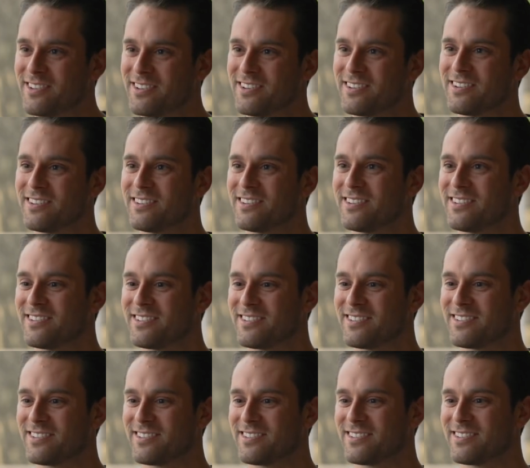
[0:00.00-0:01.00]
Oh
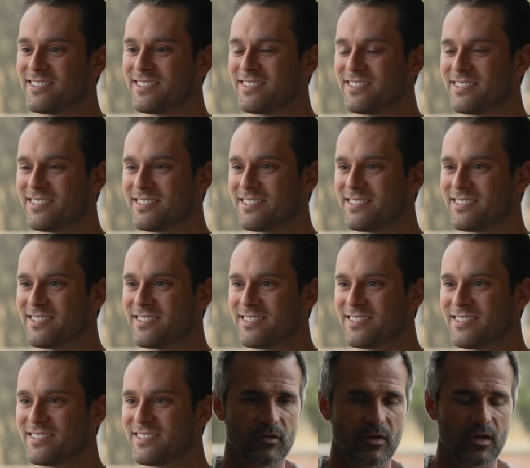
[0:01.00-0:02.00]
wow! Yeah, I'll never
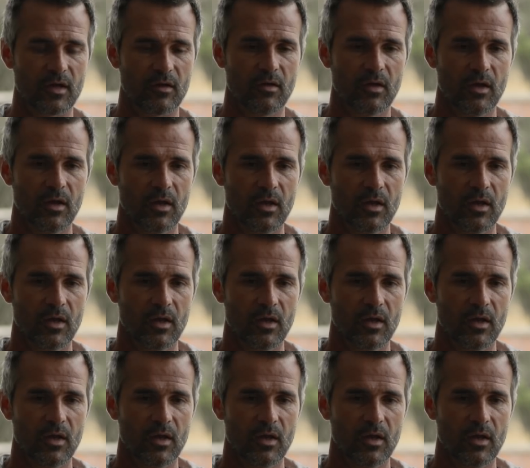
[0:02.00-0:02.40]
forget. Uh,